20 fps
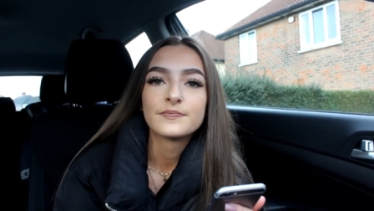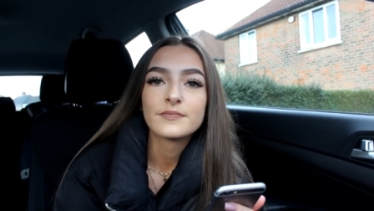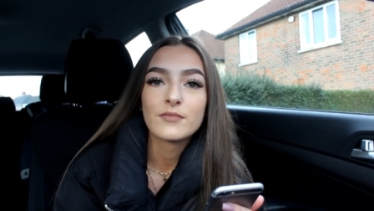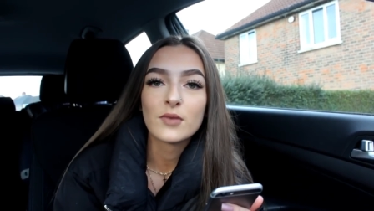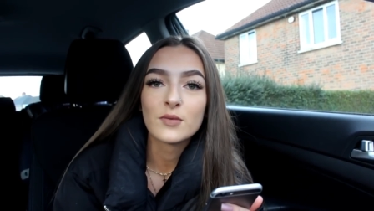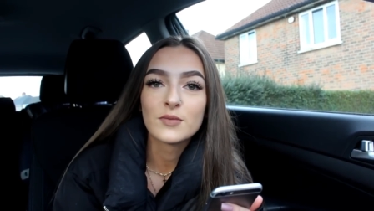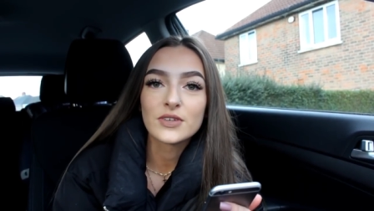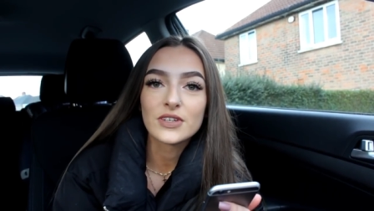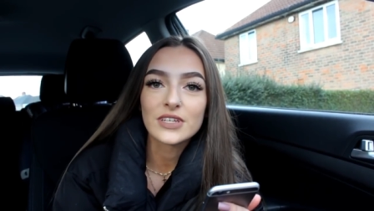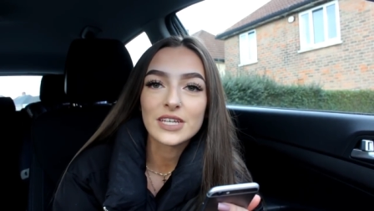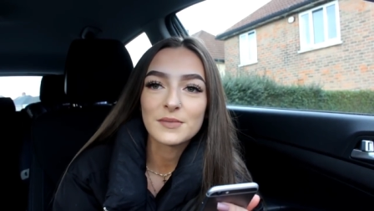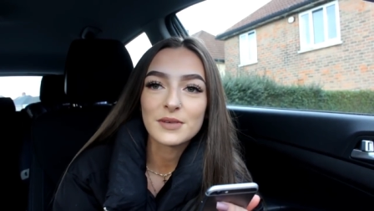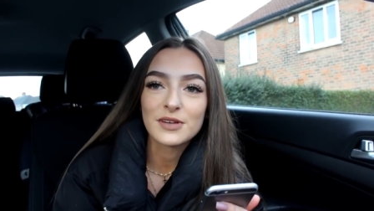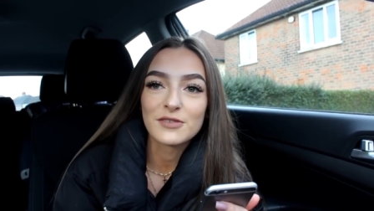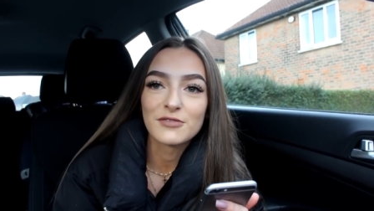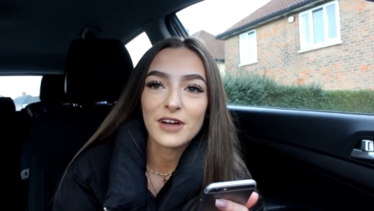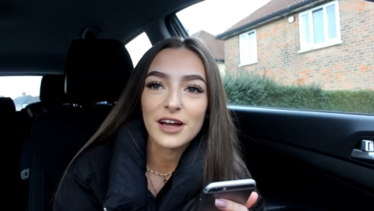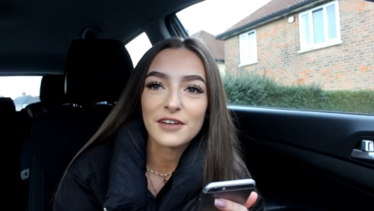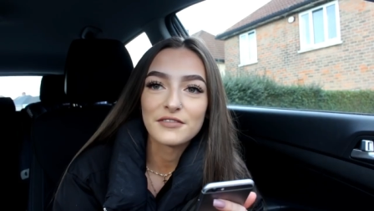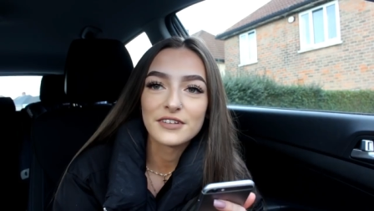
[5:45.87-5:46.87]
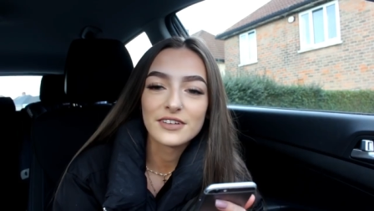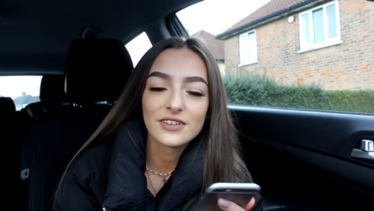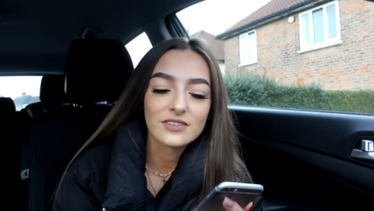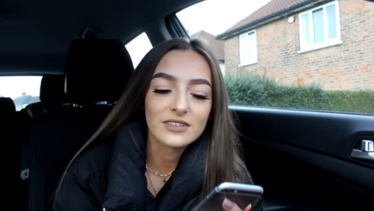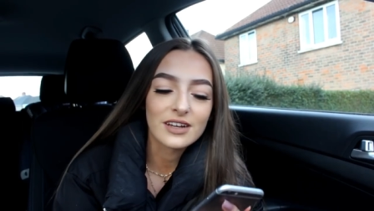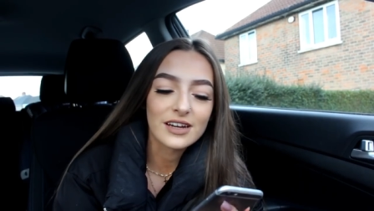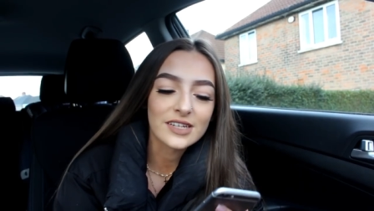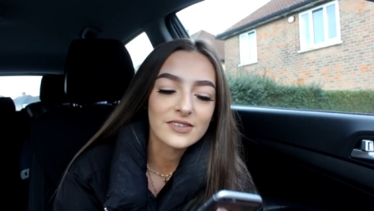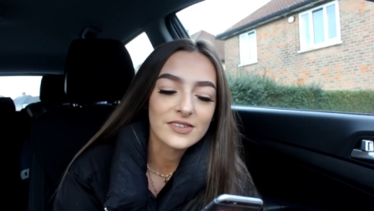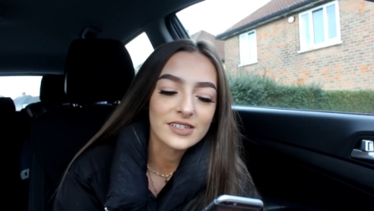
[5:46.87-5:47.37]
Mum's going to give me a right for
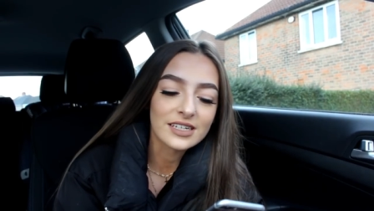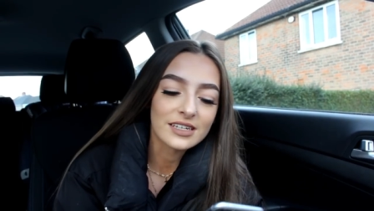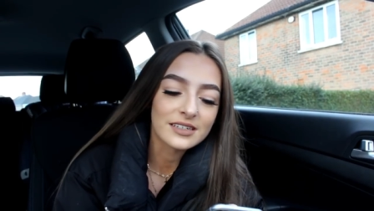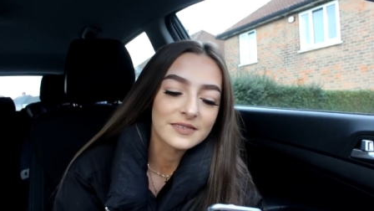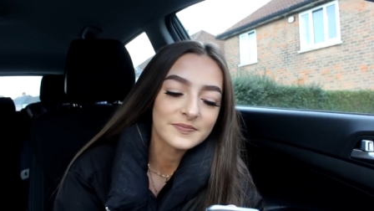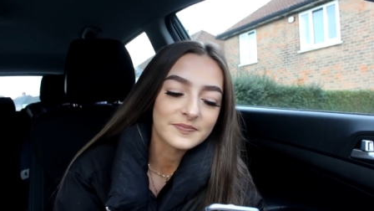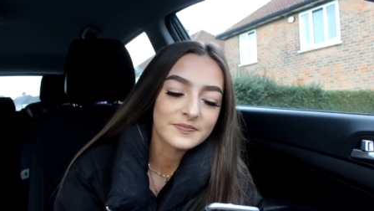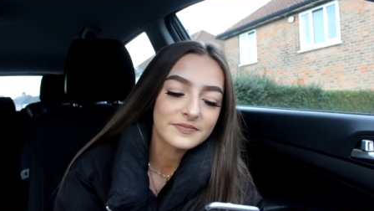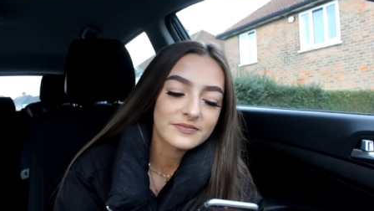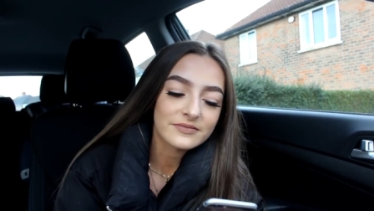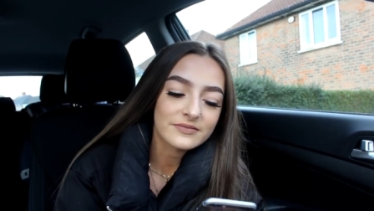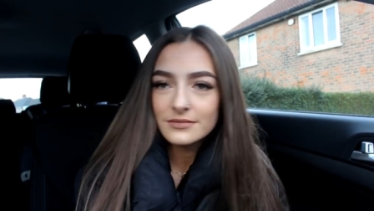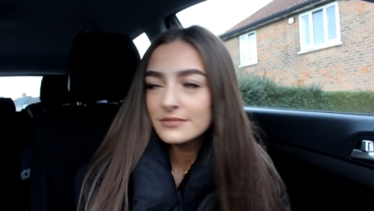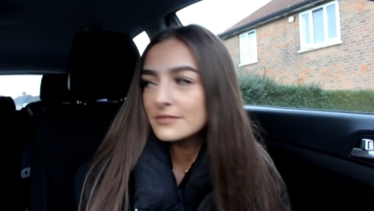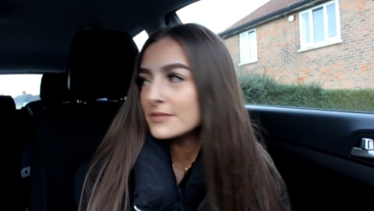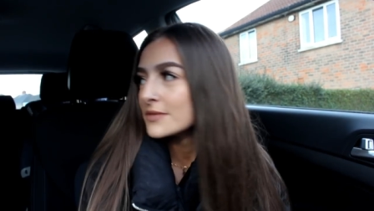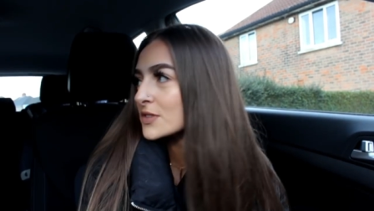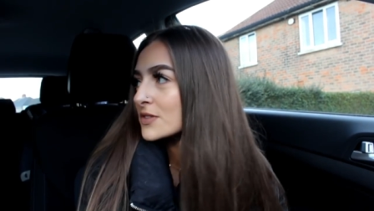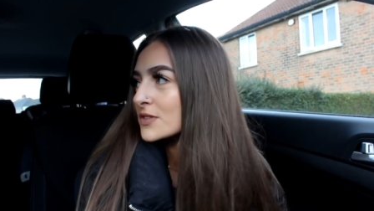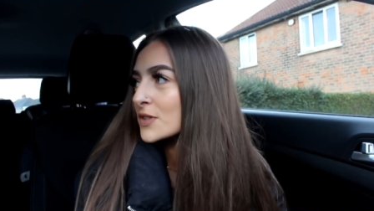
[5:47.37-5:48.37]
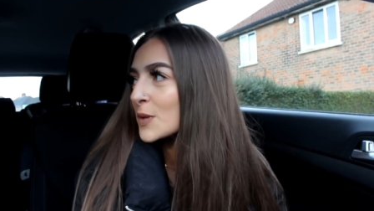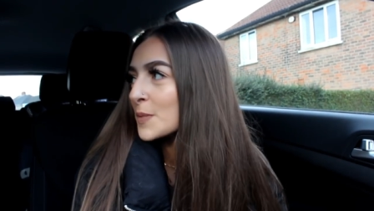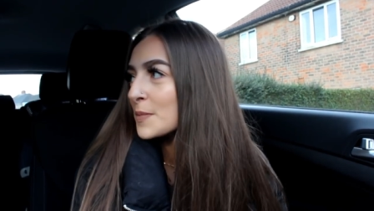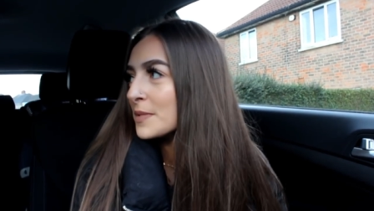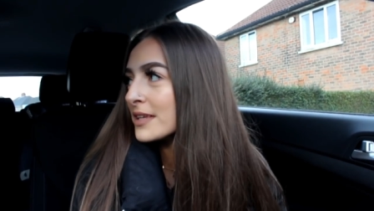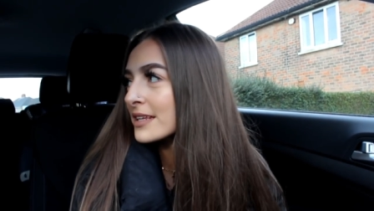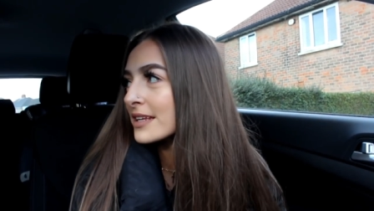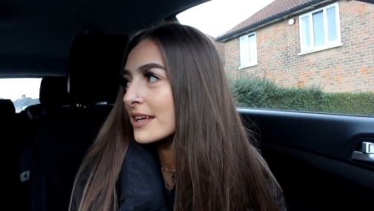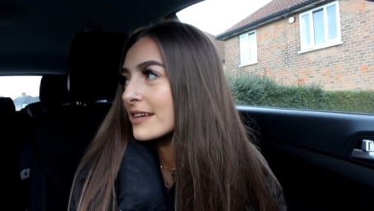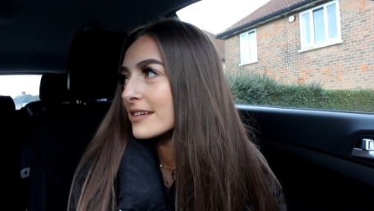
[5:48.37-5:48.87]
look. Are you ready? Do you want to
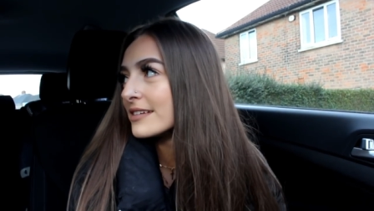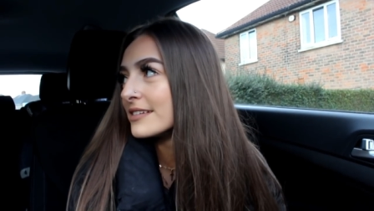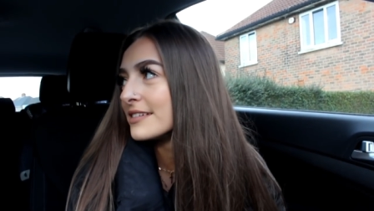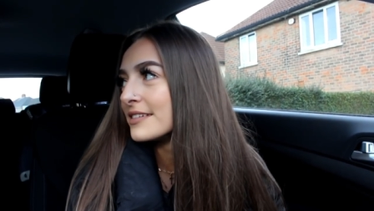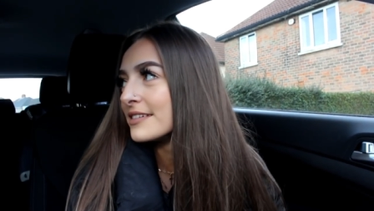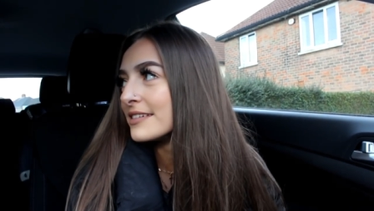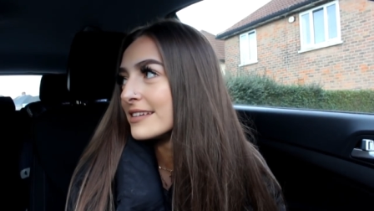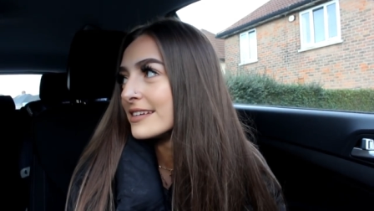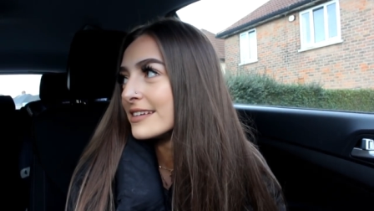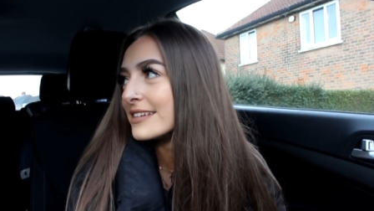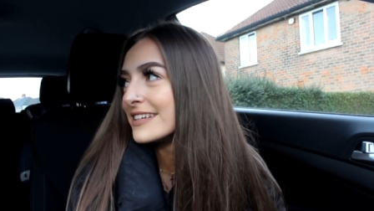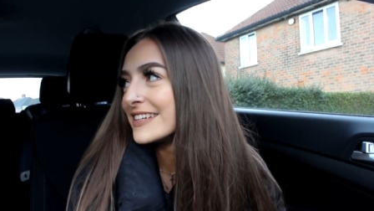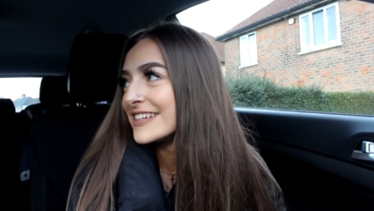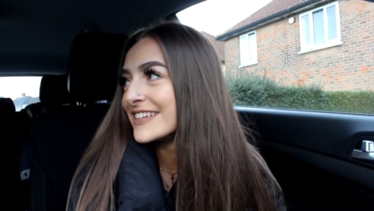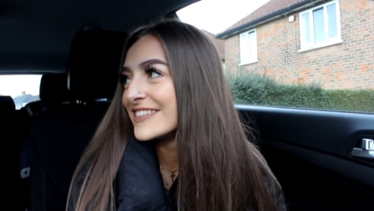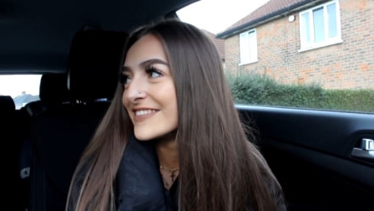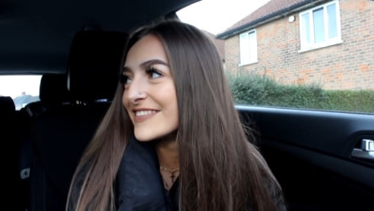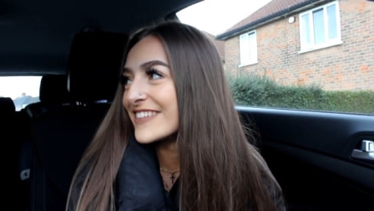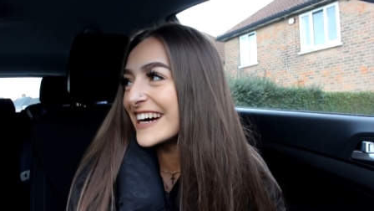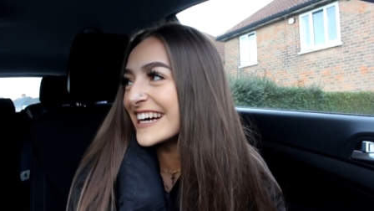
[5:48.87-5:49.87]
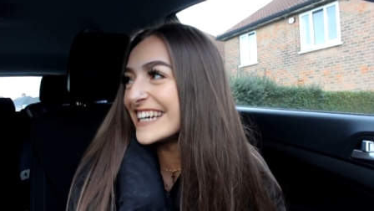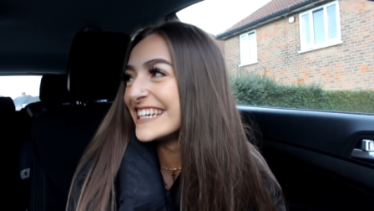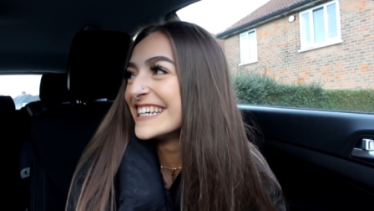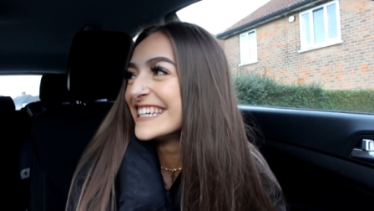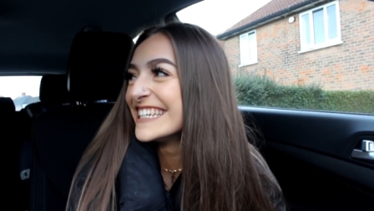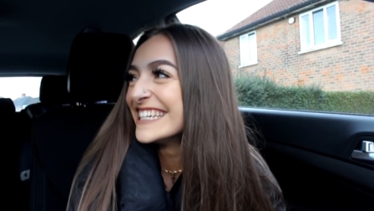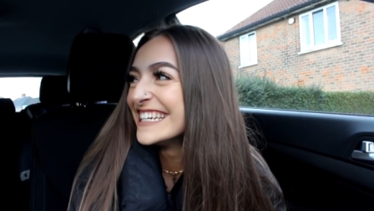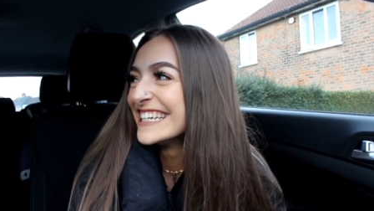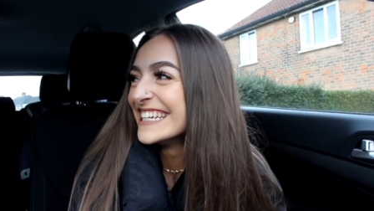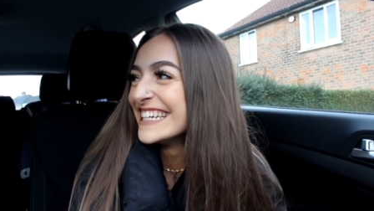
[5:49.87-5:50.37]
be in it? No my
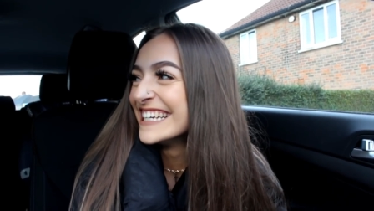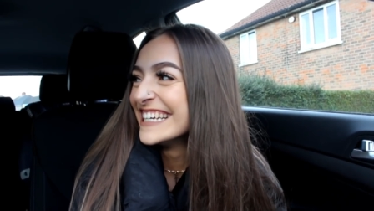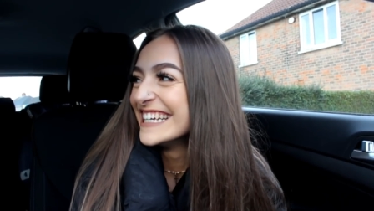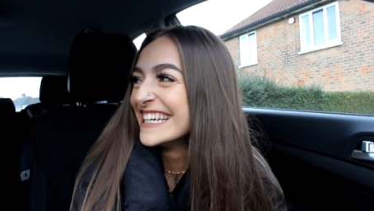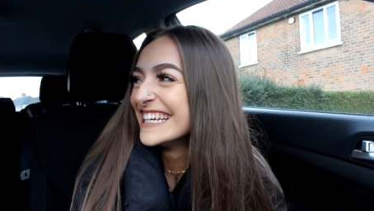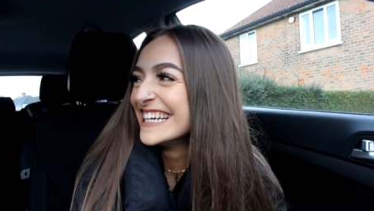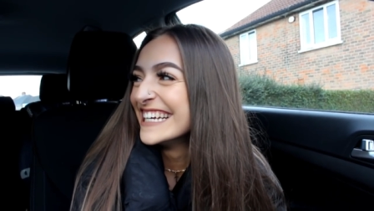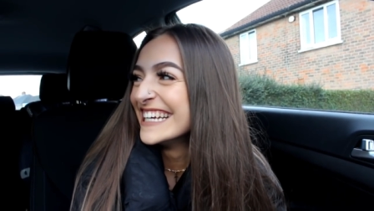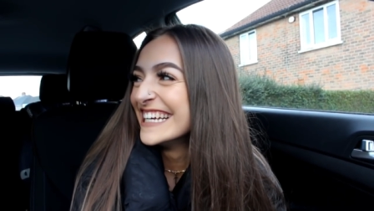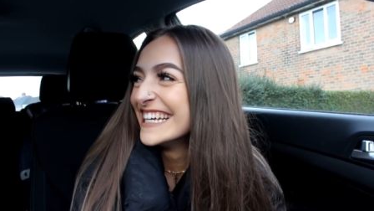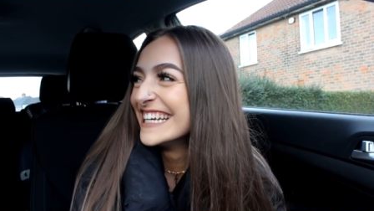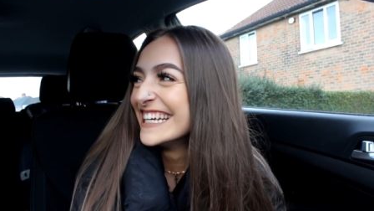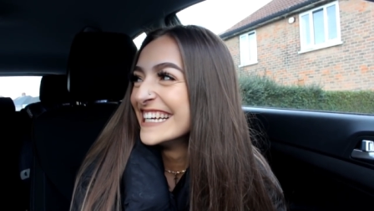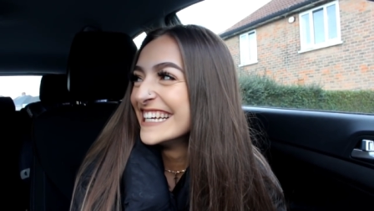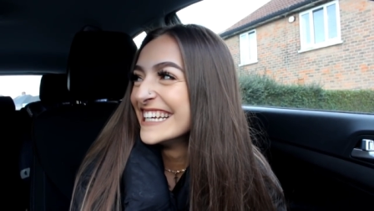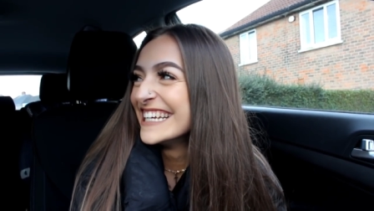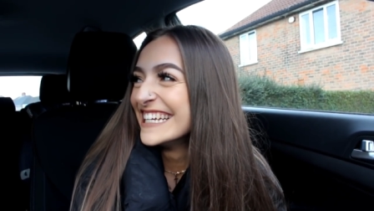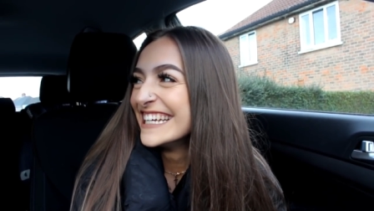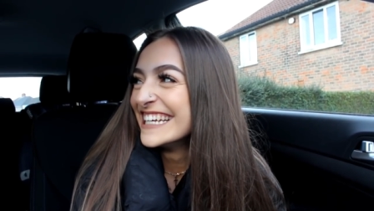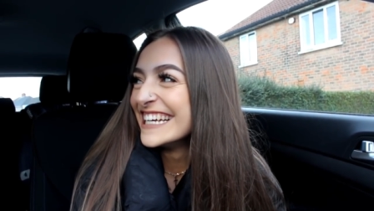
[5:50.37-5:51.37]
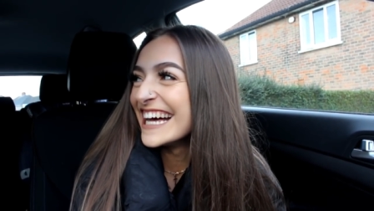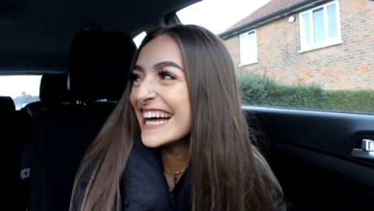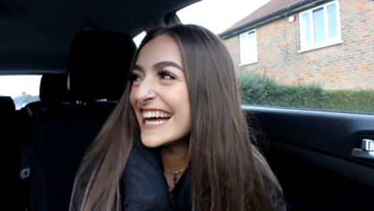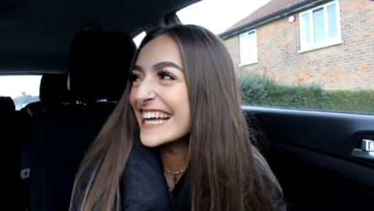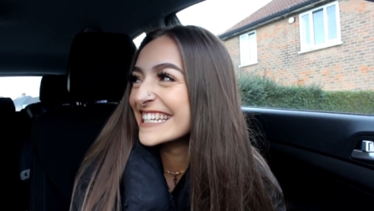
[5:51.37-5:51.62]
Because I had to put my face on. And?